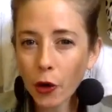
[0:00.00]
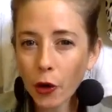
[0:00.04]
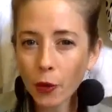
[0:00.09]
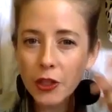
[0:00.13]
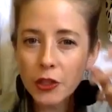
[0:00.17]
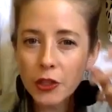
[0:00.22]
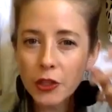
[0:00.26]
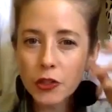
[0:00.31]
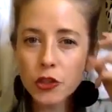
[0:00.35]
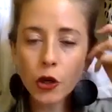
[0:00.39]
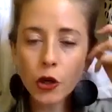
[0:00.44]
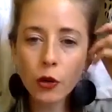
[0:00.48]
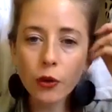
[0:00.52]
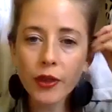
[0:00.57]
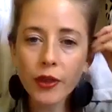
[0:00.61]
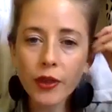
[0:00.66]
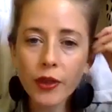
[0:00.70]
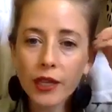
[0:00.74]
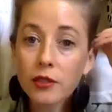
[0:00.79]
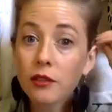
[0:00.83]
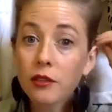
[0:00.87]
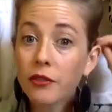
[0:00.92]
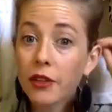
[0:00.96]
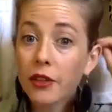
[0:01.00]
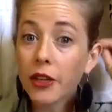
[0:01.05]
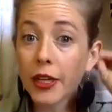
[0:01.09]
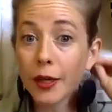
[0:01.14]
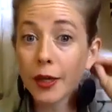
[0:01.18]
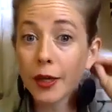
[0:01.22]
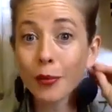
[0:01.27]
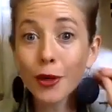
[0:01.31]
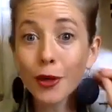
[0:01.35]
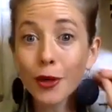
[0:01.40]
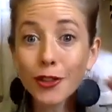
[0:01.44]
And so that's a
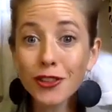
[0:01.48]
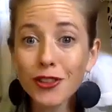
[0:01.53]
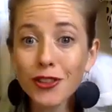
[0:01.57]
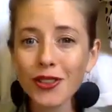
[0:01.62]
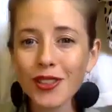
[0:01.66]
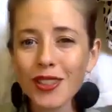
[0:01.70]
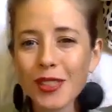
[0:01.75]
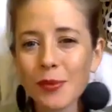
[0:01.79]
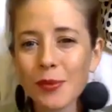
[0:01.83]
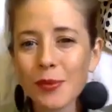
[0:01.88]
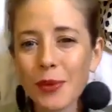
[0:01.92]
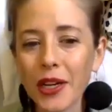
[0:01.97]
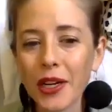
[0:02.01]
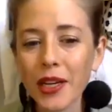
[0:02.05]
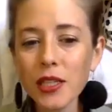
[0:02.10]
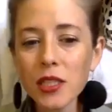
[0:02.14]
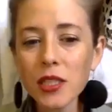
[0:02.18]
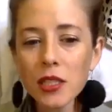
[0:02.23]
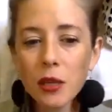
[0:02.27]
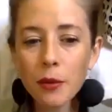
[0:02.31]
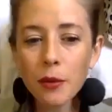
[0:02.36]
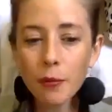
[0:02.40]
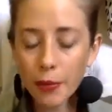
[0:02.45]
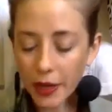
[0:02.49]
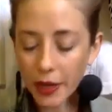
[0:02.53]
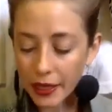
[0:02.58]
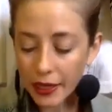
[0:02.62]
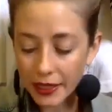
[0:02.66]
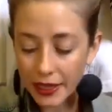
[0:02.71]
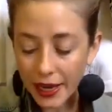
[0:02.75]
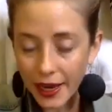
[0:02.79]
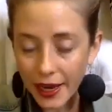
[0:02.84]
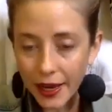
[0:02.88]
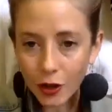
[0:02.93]
very personal experience. But
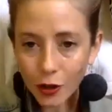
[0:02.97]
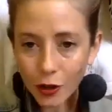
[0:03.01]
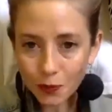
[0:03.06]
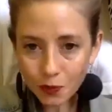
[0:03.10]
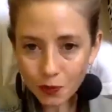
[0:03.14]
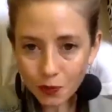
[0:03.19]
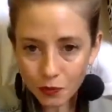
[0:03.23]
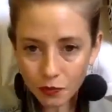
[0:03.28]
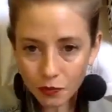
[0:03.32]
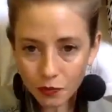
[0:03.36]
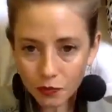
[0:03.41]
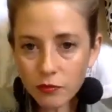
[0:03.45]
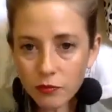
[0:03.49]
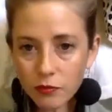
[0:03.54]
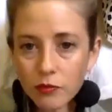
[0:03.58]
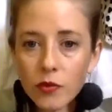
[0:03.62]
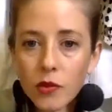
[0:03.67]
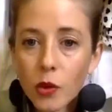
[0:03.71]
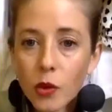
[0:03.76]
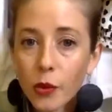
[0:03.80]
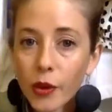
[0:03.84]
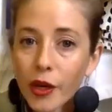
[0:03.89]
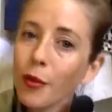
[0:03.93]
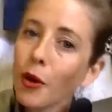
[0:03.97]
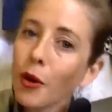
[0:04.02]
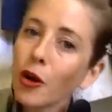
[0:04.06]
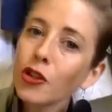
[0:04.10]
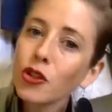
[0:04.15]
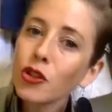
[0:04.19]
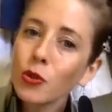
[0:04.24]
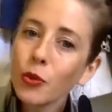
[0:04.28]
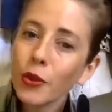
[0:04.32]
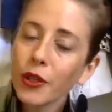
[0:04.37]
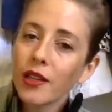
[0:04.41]
now What I'm
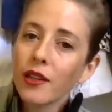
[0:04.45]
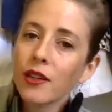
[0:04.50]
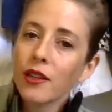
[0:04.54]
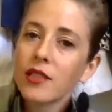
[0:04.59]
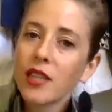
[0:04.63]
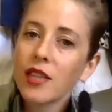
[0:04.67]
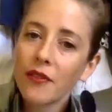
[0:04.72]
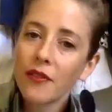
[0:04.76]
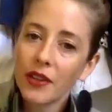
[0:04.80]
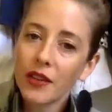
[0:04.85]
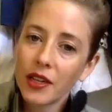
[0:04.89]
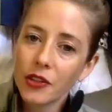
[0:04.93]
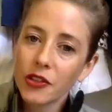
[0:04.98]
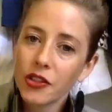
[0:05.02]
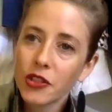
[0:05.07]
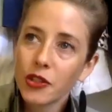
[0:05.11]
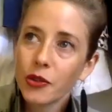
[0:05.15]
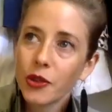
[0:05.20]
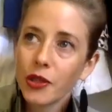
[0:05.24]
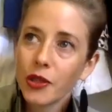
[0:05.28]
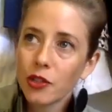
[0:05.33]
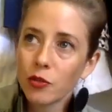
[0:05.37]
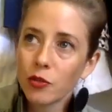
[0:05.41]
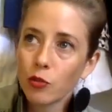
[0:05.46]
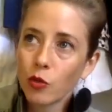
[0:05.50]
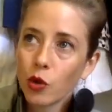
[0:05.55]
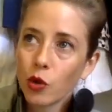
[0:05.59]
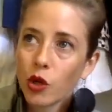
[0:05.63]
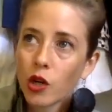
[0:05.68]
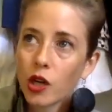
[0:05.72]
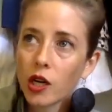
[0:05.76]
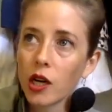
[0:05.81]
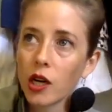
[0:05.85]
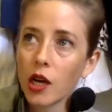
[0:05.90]
also working on diving into is
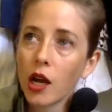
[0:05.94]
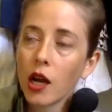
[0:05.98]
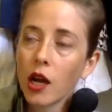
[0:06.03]
more